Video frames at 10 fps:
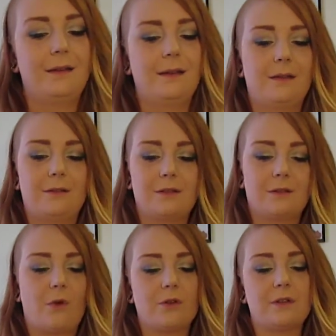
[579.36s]
I'll just
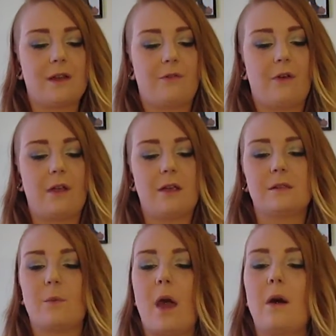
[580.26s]
swatch that for you
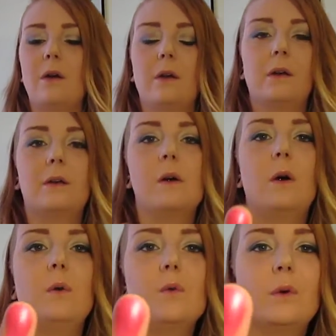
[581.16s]
as well.
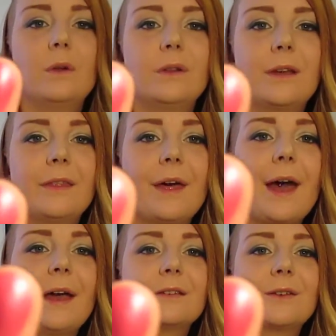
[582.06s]
Look at
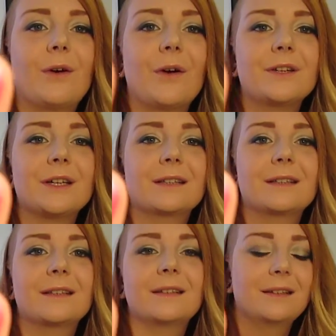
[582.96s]
that, it's
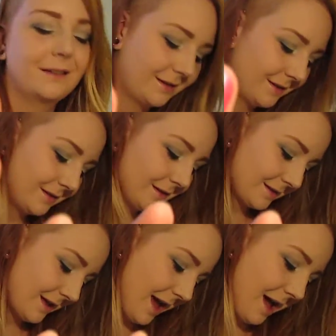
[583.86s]
gorgeous.
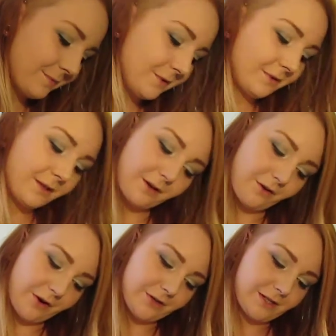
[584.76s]
Absolutely
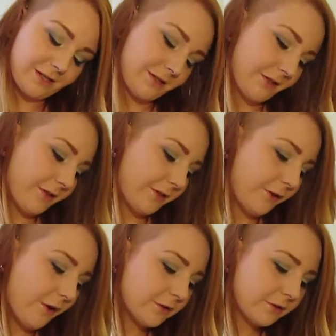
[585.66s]
gorgeous.
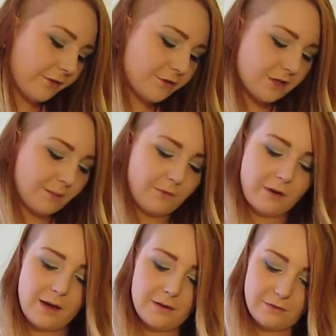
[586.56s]
They're all sort of
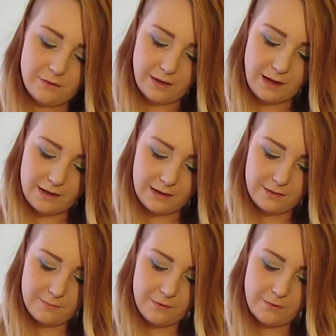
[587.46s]
shimmery, I don't think any
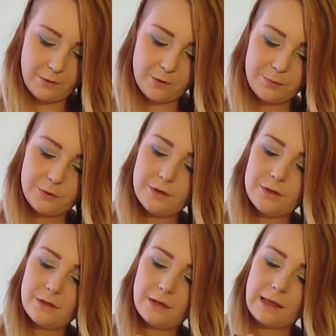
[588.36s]
of them are. Well, the
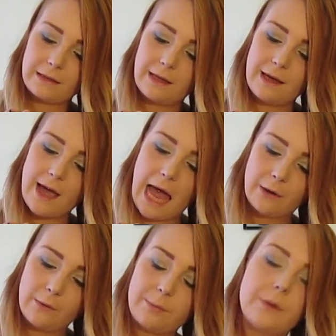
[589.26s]
blue, the
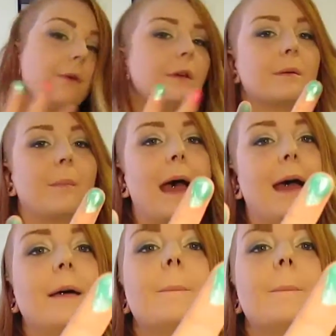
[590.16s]
aqua blue is a matte.